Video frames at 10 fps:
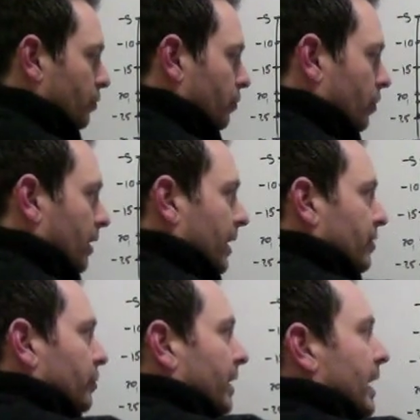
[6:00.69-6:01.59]
draw a line
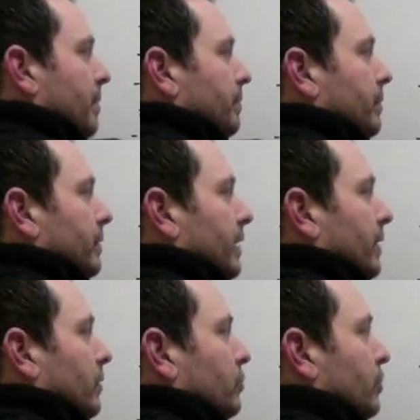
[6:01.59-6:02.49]
straight up, then
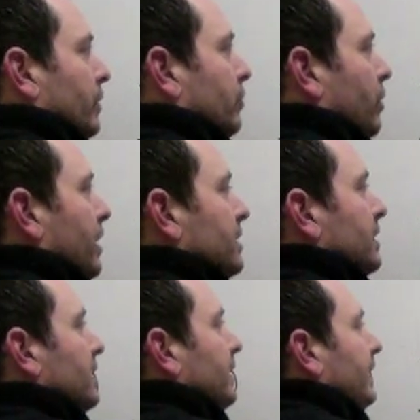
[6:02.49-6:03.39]
go straight across.
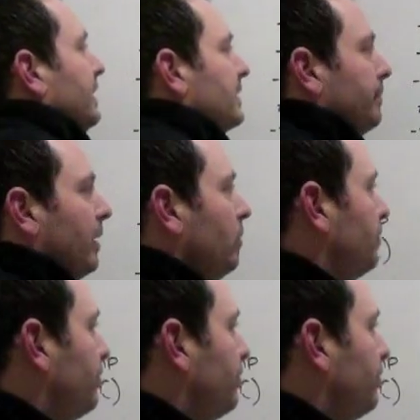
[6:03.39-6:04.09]
It's about